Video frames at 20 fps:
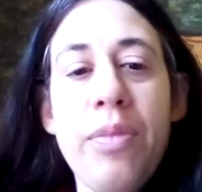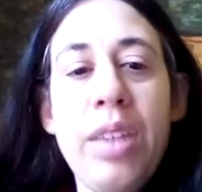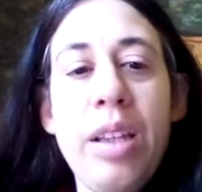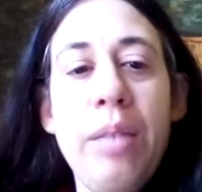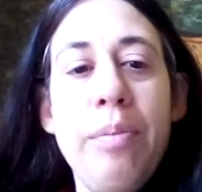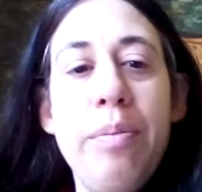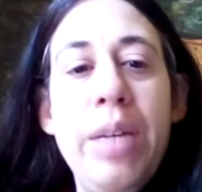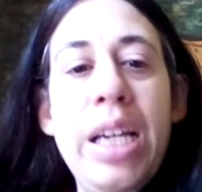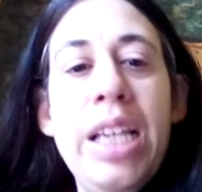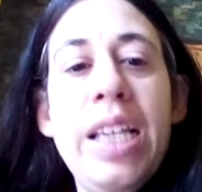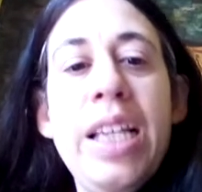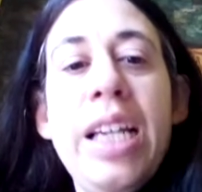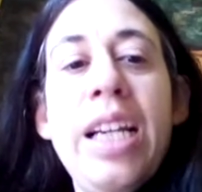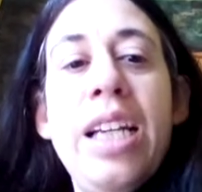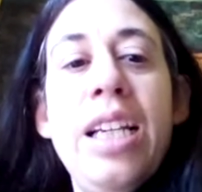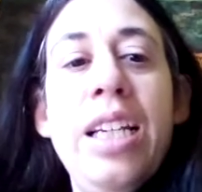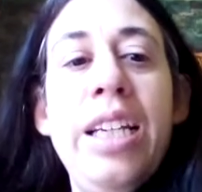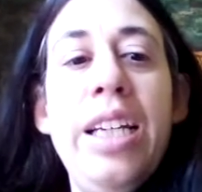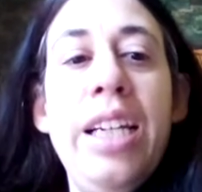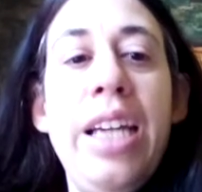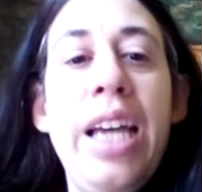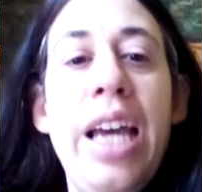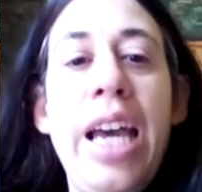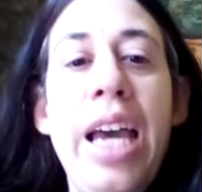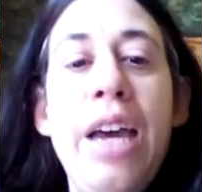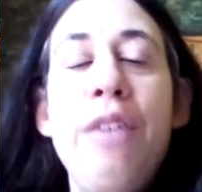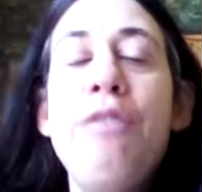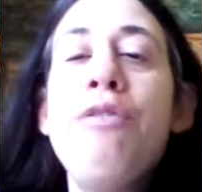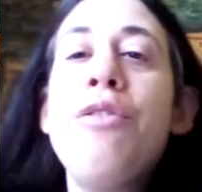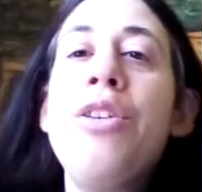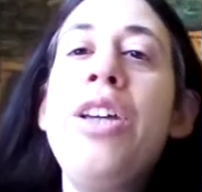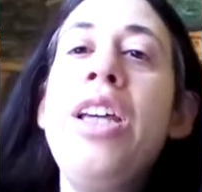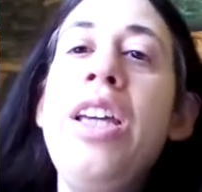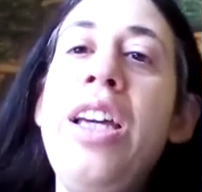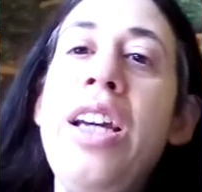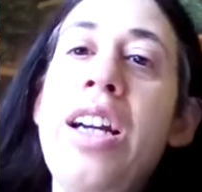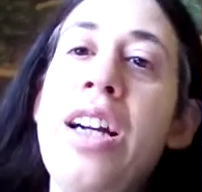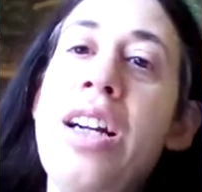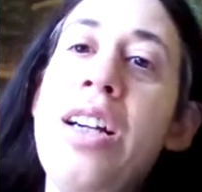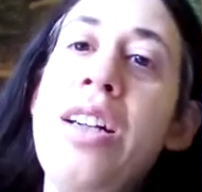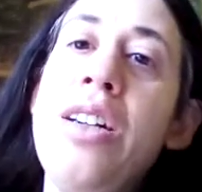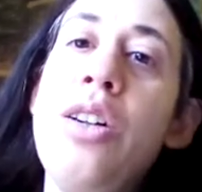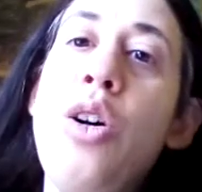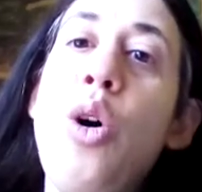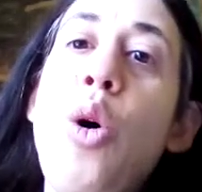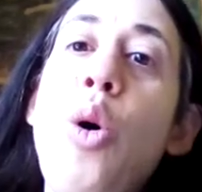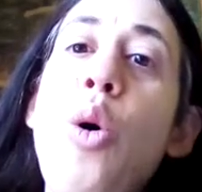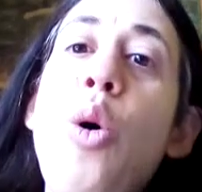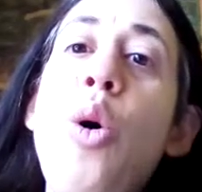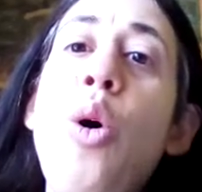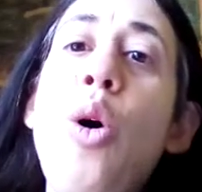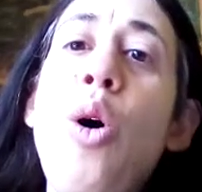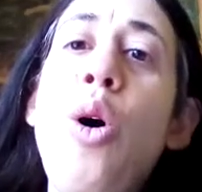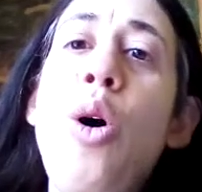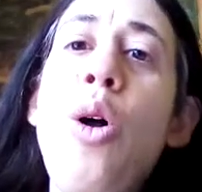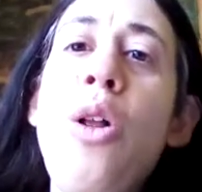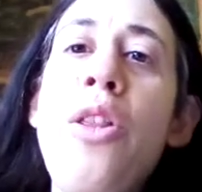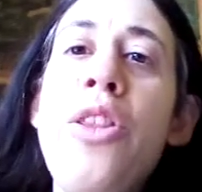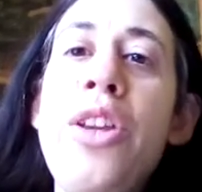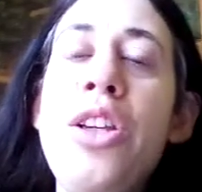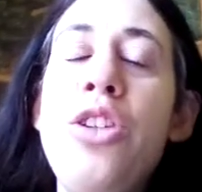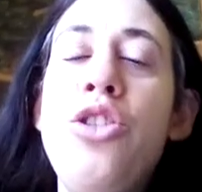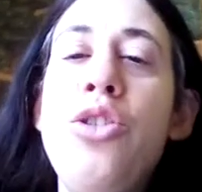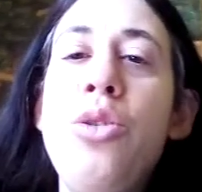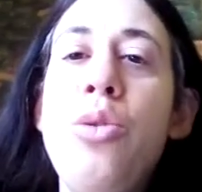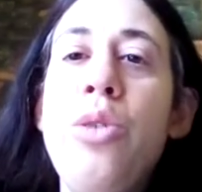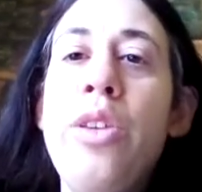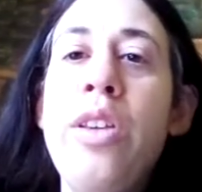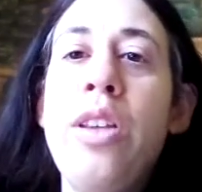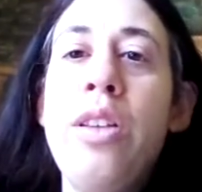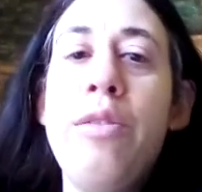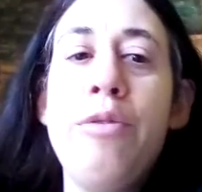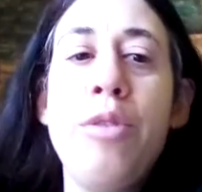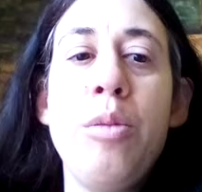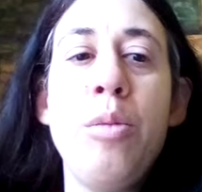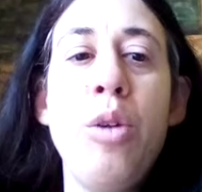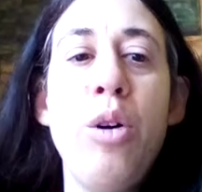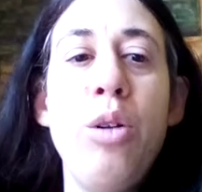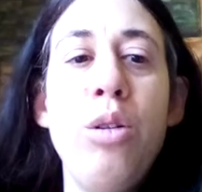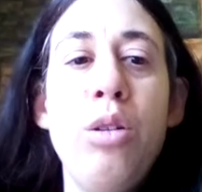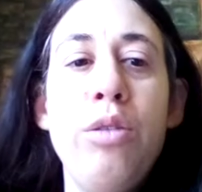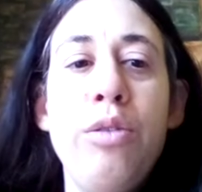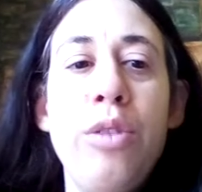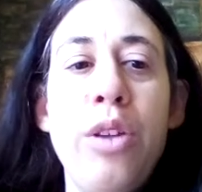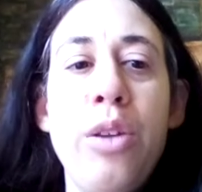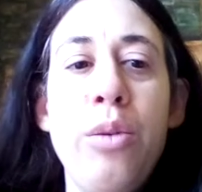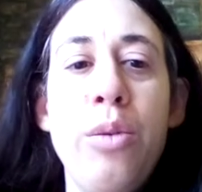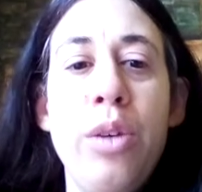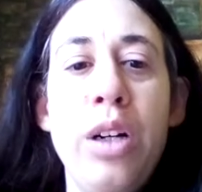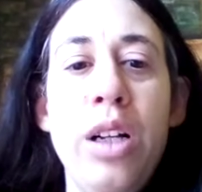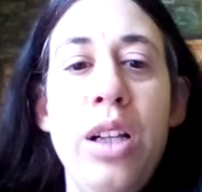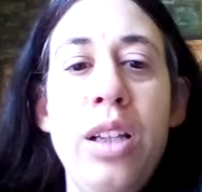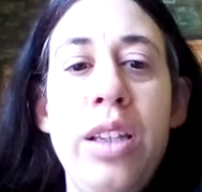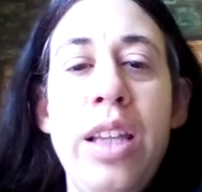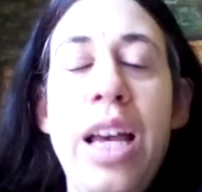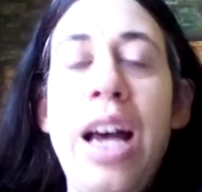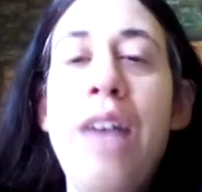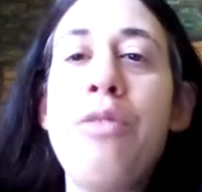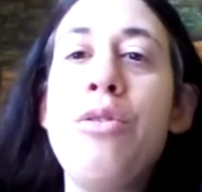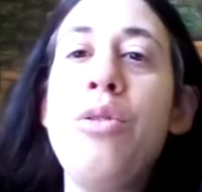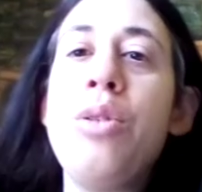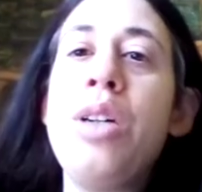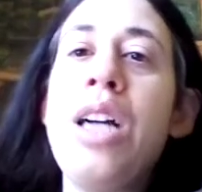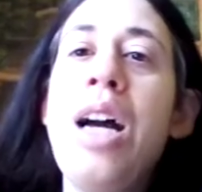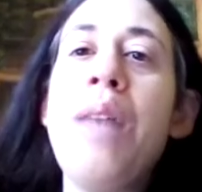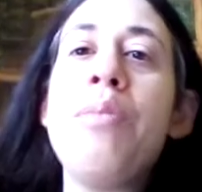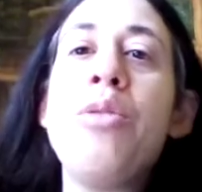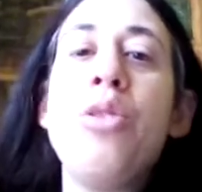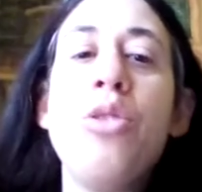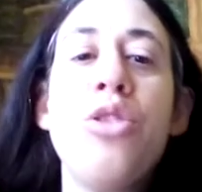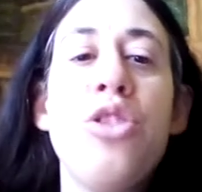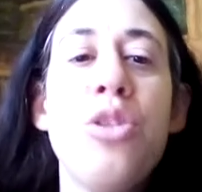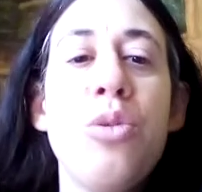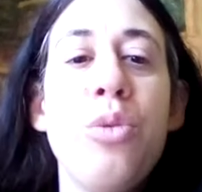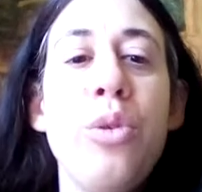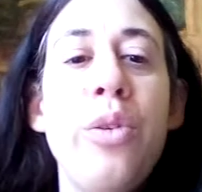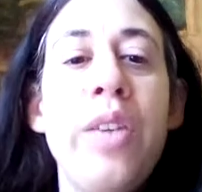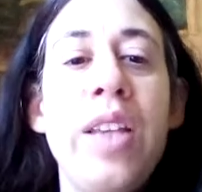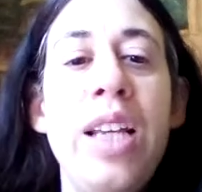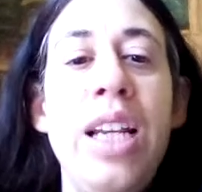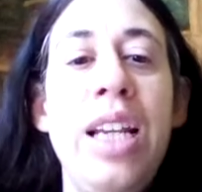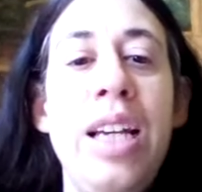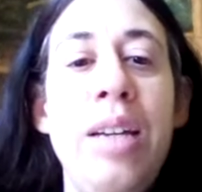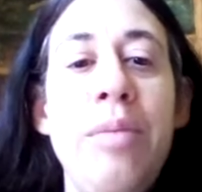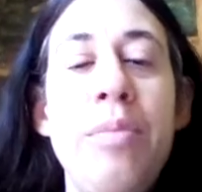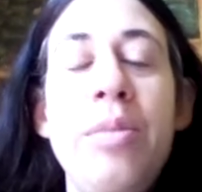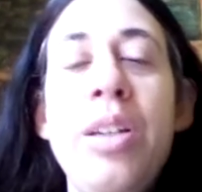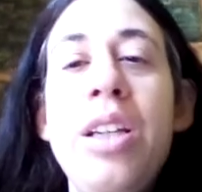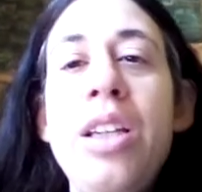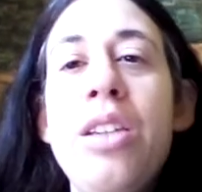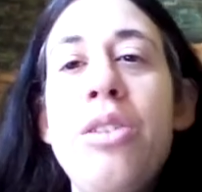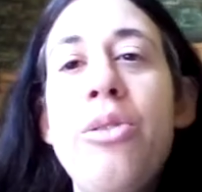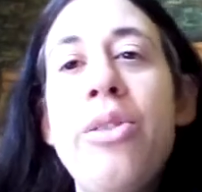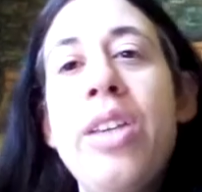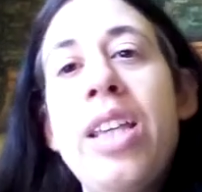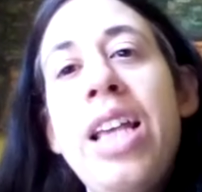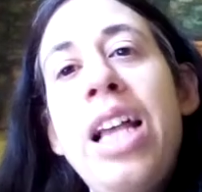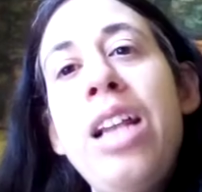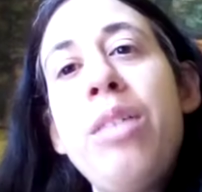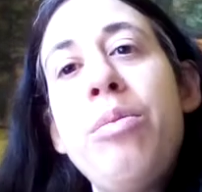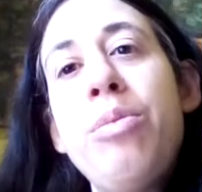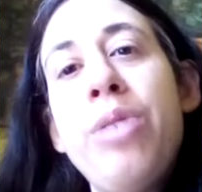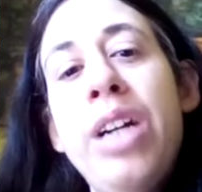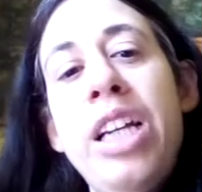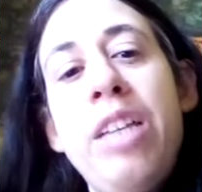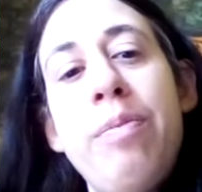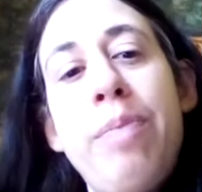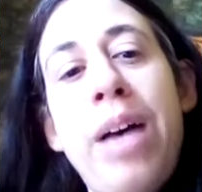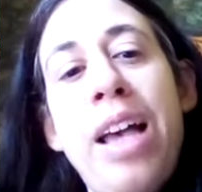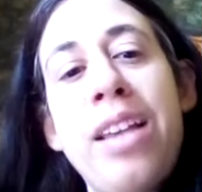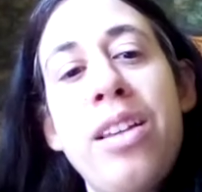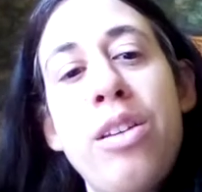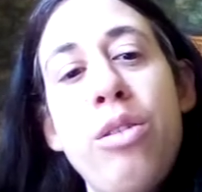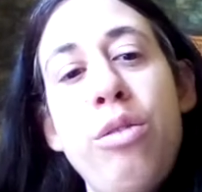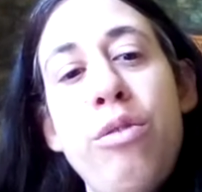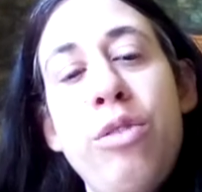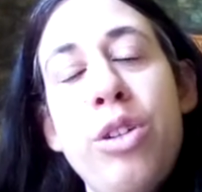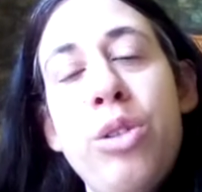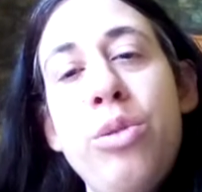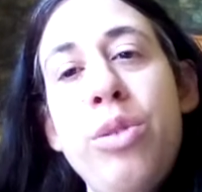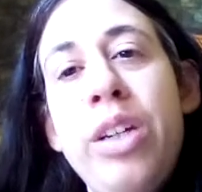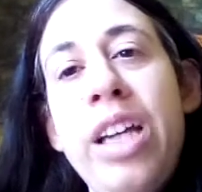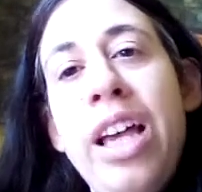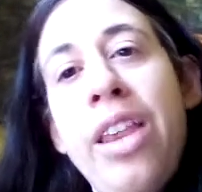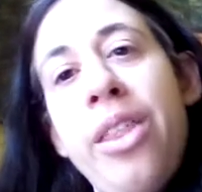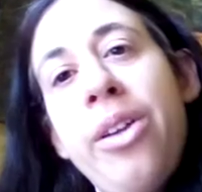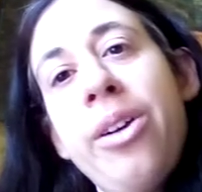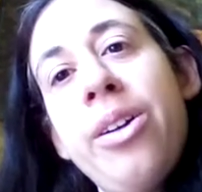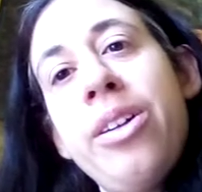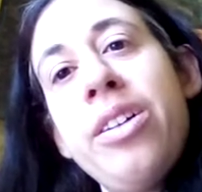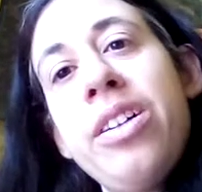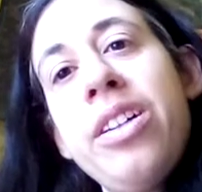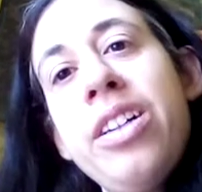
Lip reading: Basically, every year, all the Jews from all over the world have to come to Jerusalem to celebrate Passover together.